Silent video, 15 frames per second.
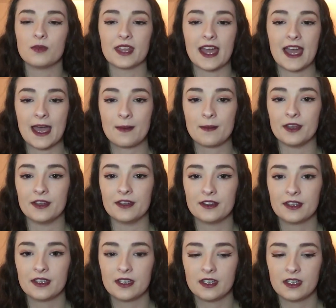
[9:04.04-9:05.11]
with a hammer.
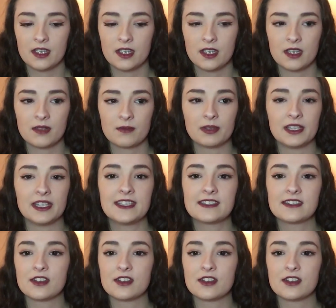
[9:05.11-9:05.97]
Police